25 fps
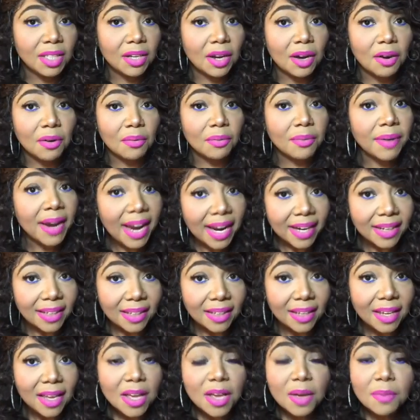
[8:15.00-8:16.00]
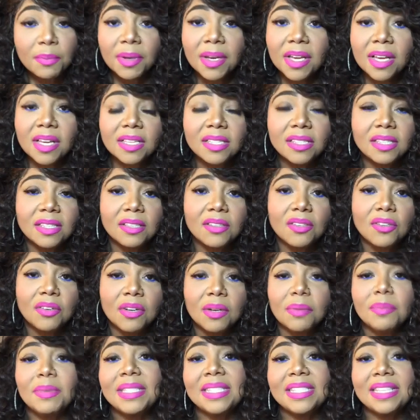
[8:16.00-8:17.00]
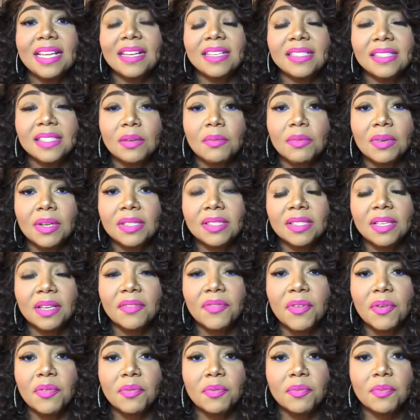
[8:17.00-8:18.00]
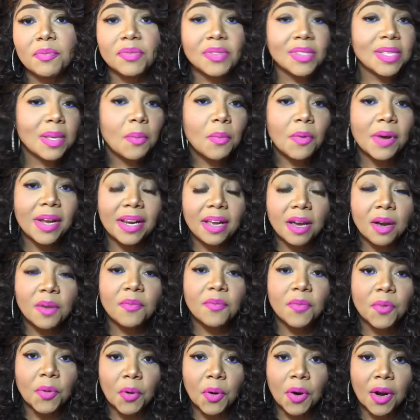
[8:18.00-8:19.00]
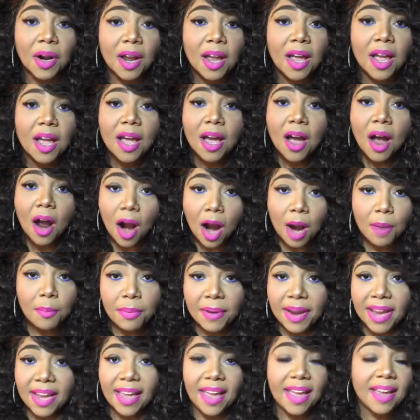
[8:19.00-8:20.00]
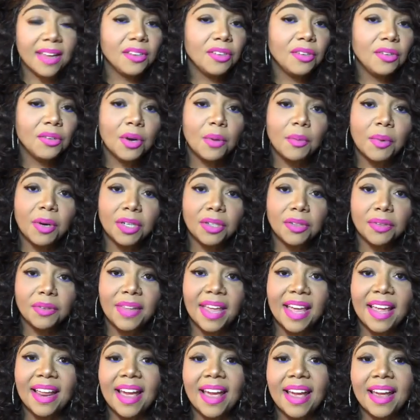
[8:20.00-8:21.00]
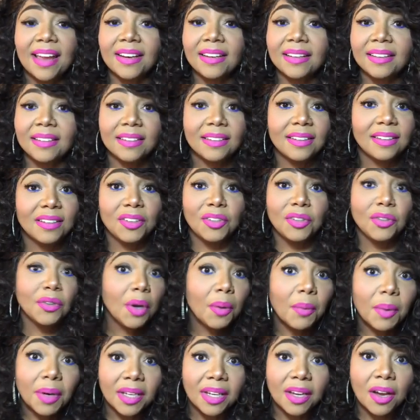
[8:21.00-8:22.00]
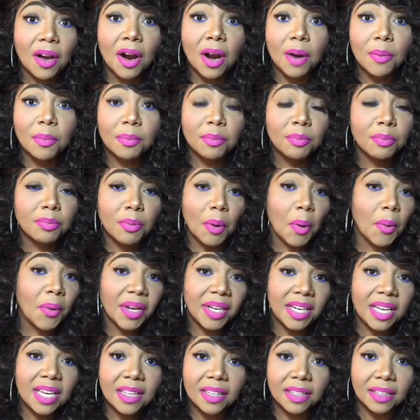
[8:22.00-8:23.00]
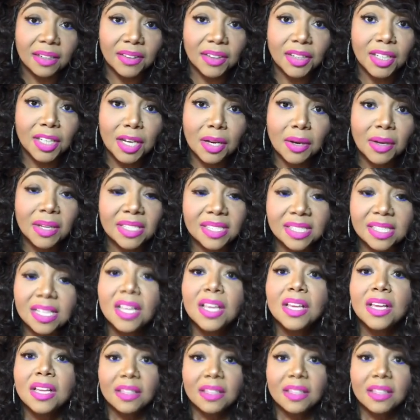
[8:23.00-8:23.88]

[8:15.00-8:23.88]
ready, because you could be setting someone up for heartbreak, and you don't want to do that, and you don't want to get heartbroken either, because